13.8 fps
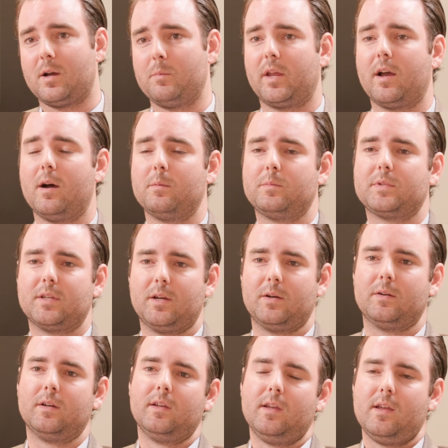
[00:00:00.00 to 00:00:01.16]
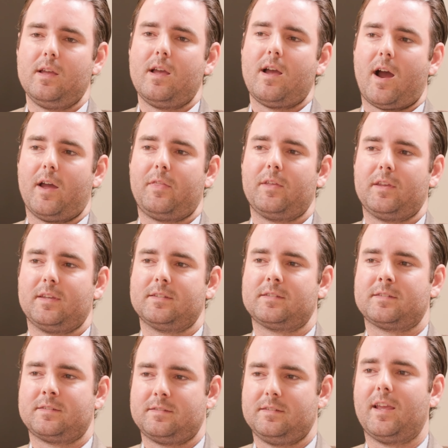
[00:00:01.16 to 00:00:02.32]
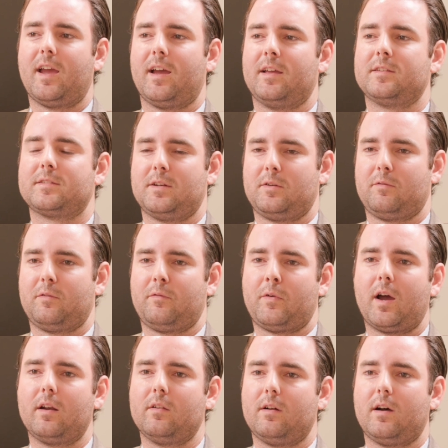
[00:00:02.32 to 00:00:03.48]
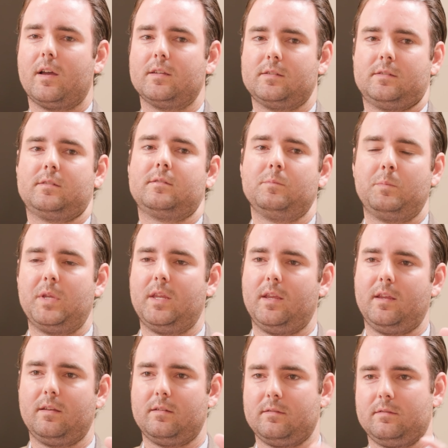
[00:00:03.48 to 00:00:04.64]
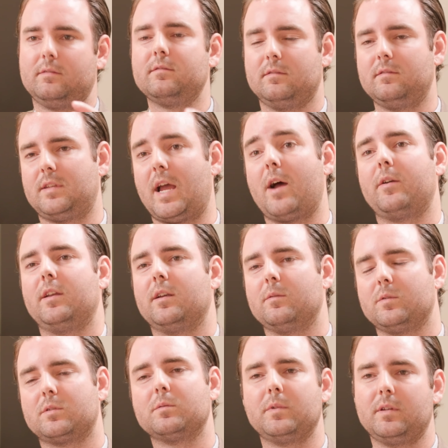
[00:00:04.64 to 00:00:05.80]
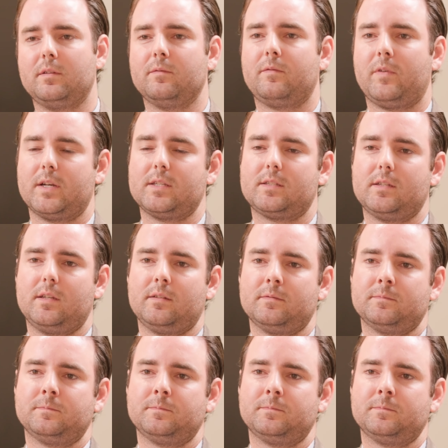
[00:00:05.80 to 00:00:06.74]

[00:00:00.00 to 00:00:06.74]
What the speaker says: coming up. So I think it's going to revitalize being down here, which will be fun to see.